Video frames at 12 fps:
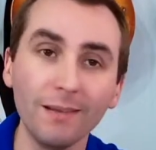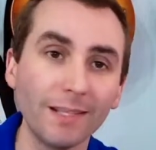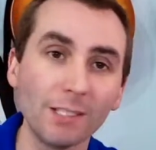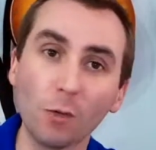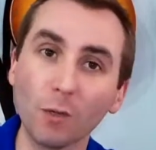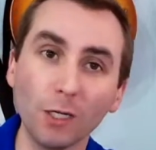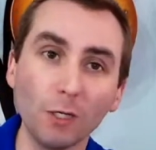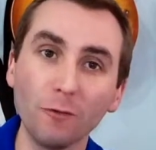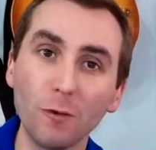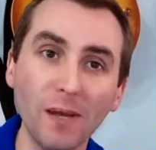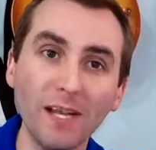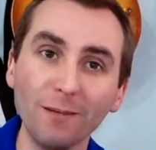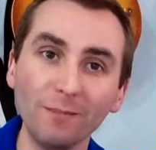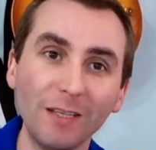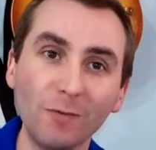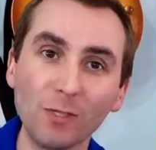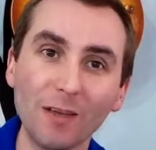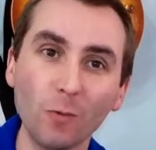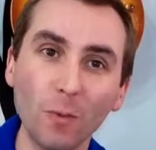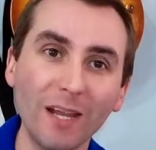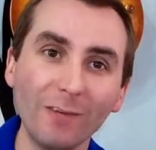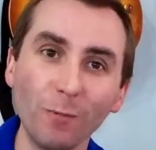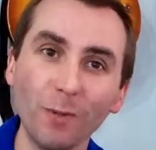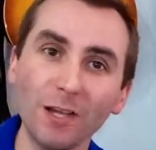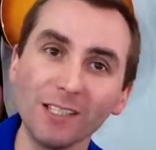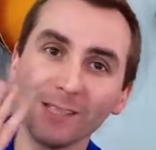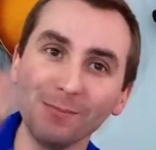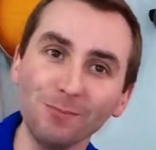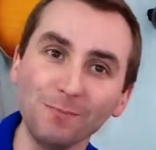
That's all I'm going to do for right now. Give yourself a round of applause.